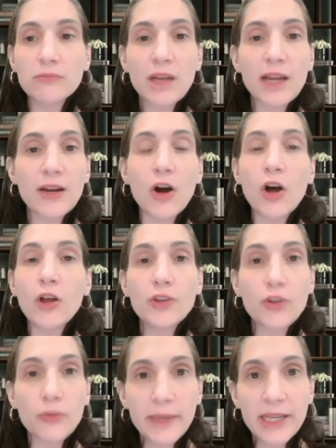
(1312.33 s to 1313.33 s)
kind of all
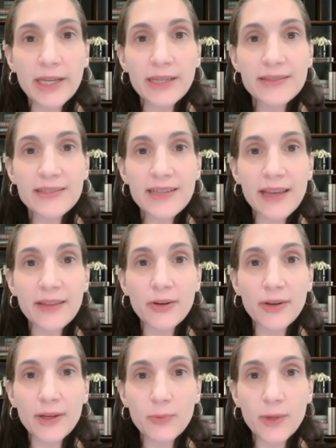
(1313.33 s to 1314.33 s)
your meetings
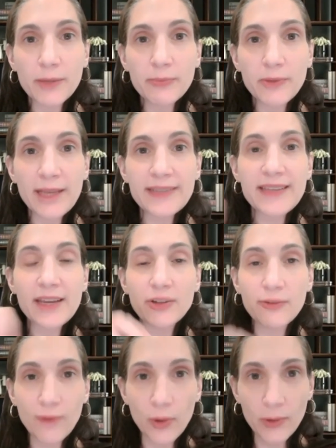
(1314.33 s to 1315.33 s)
together in one place and your
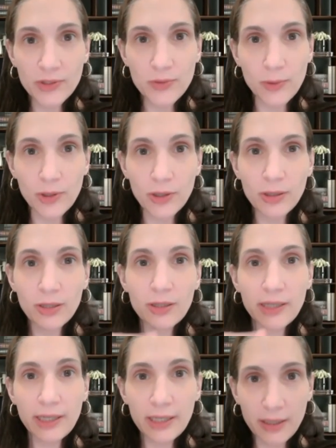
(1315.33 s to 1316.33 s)
focused work
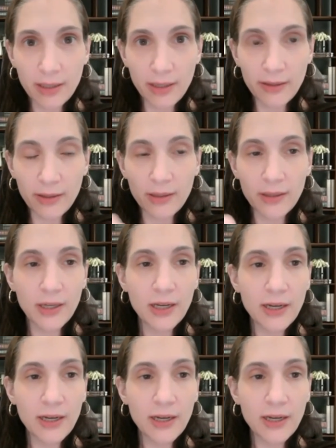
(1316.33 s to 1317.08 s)
in another,